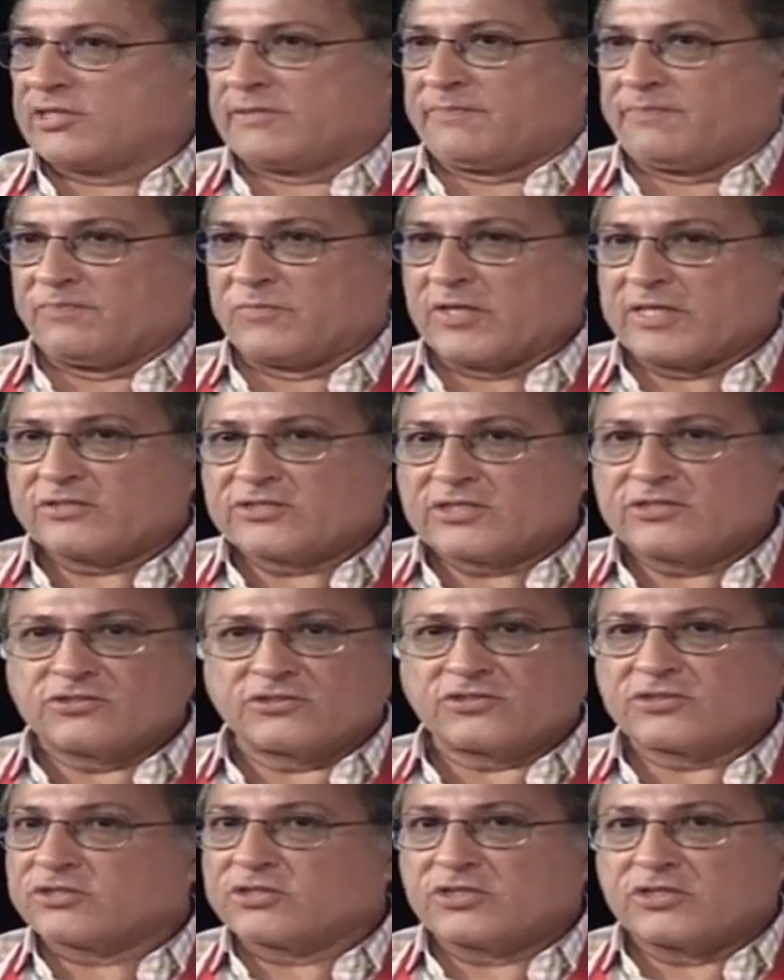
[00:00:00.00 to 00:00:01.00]
them. This
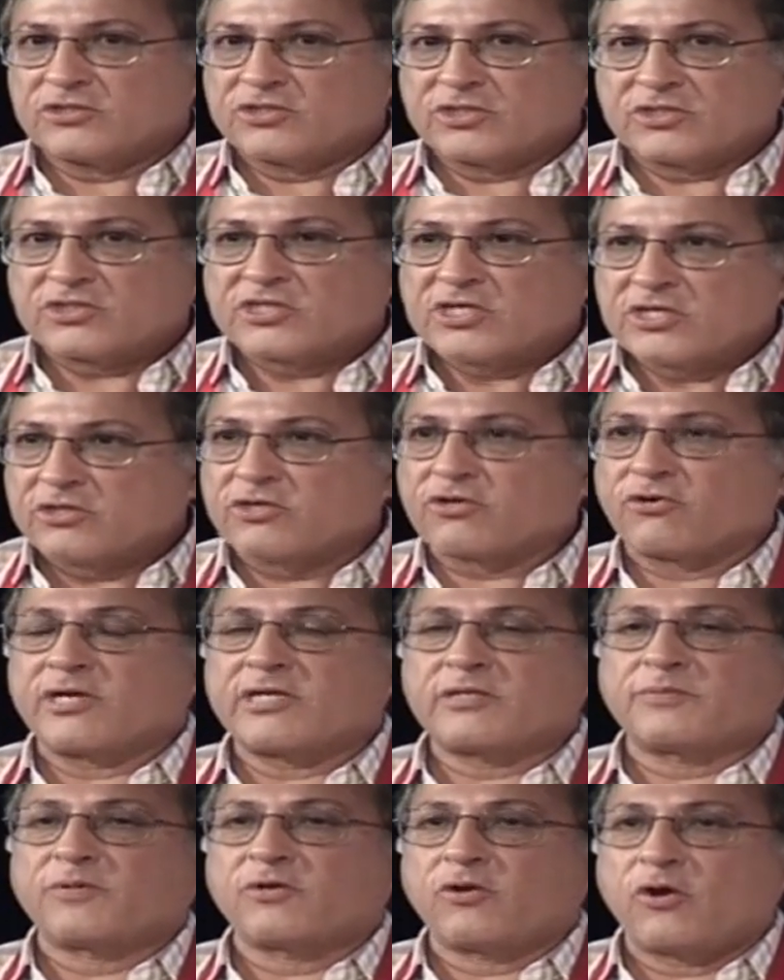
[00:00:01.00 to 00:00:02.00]
is just
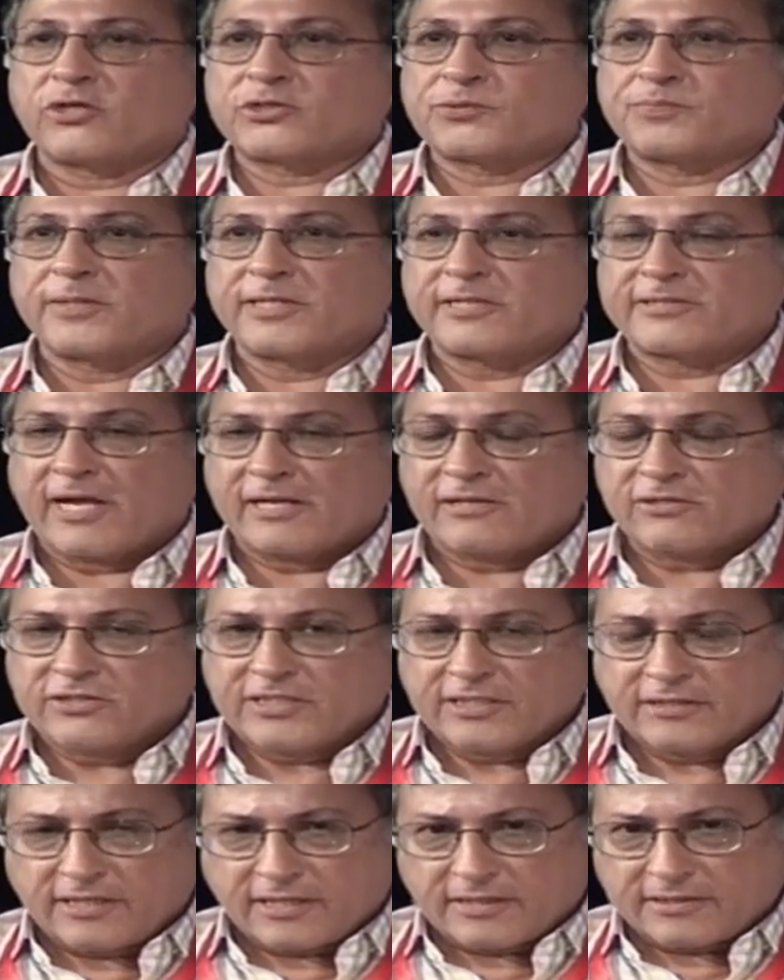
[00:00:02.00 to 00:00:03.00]
incredible
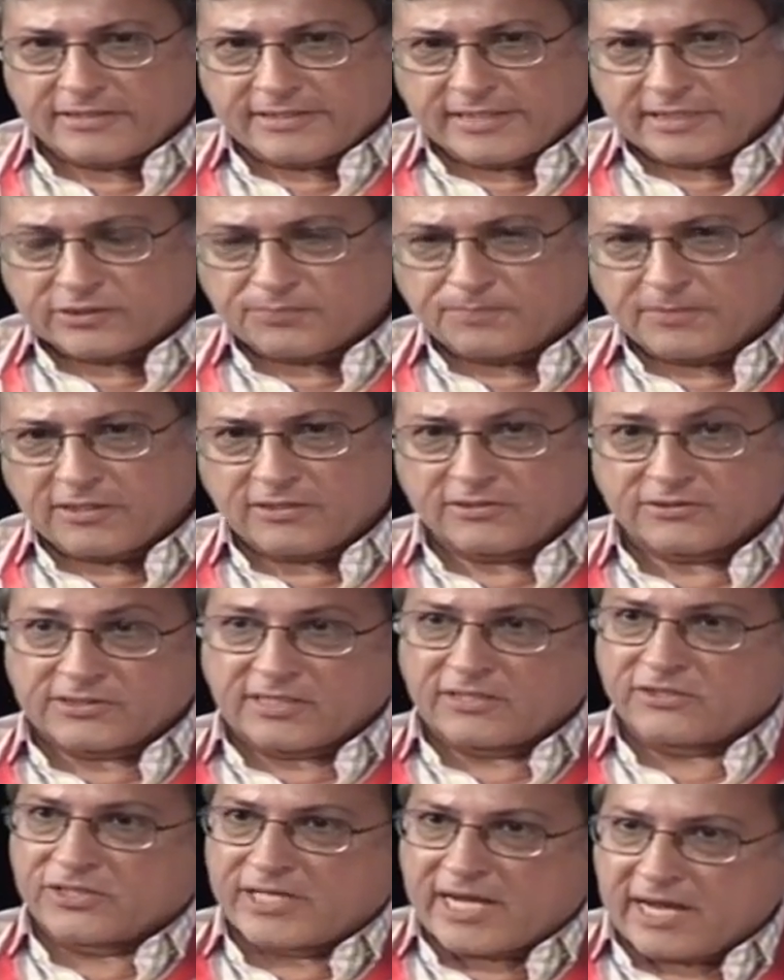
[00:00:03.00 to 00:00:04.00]
hospitality that they experience,
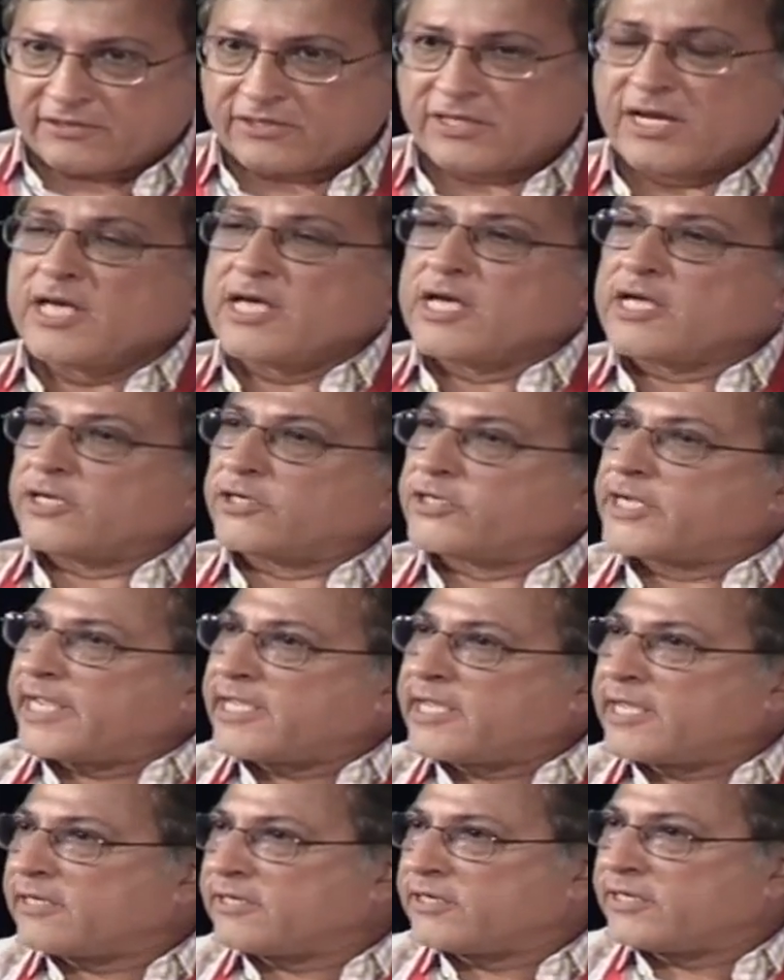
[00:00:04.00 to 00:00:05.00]
and yet,
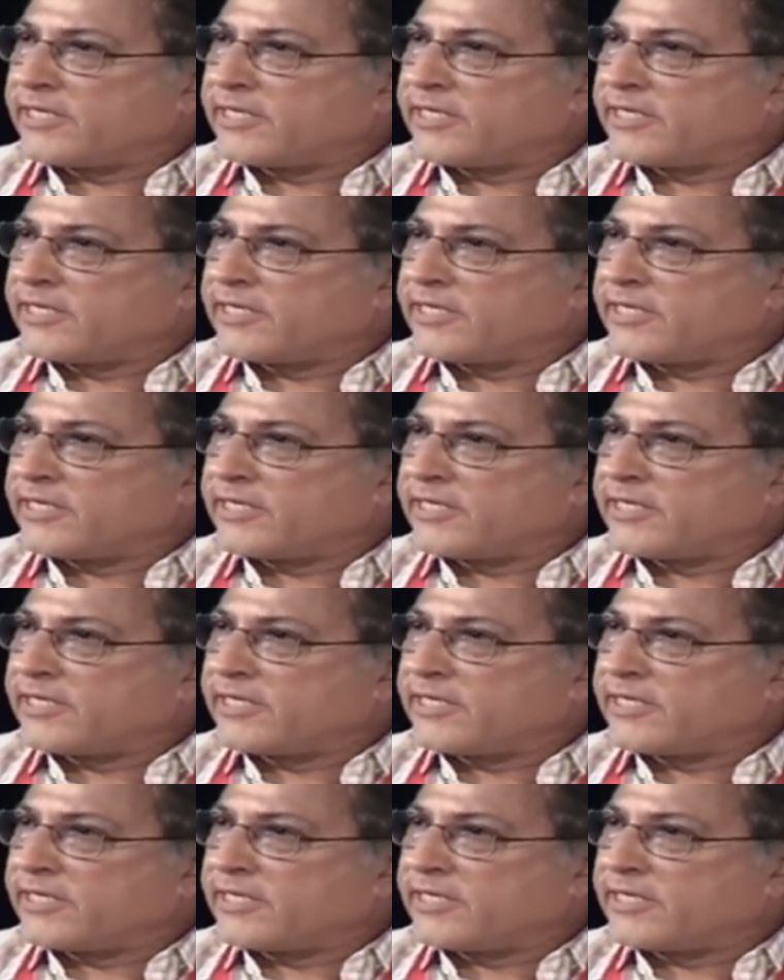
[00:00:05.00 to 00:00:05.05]
day in,